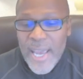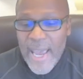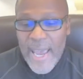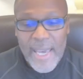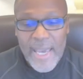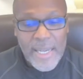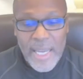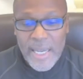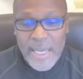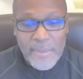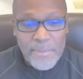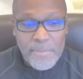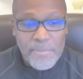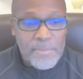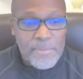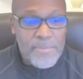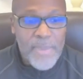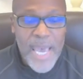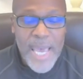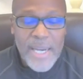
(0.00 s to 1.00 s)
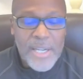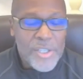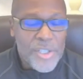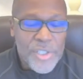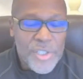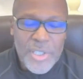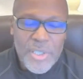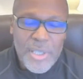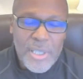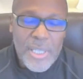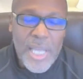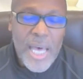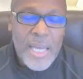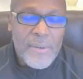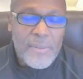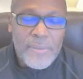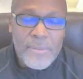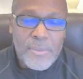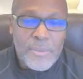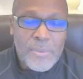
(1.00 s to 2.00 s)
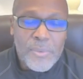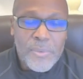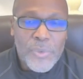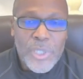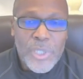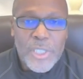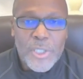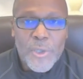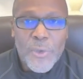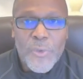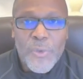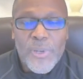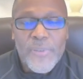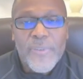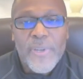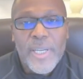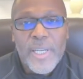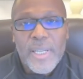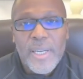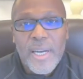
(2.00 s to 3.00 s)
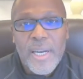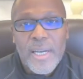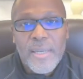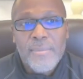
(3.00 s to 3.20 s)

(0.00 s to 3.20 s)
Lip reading: And I managed just a lot of really terrific